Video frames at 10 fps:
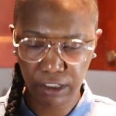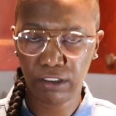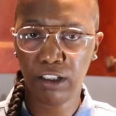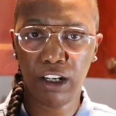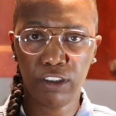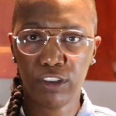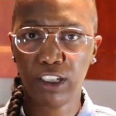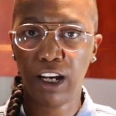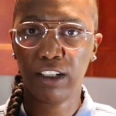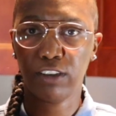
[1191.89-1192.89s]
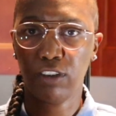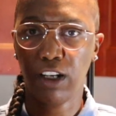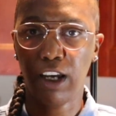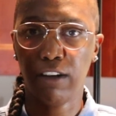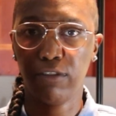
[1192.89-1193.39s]
the other side is
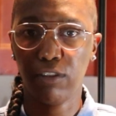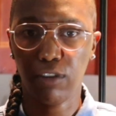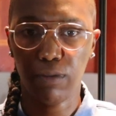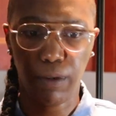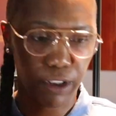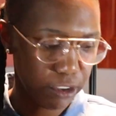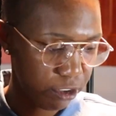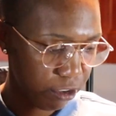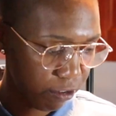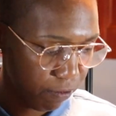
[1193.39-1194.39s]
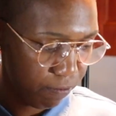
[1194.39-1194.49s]
going to have the grill marks.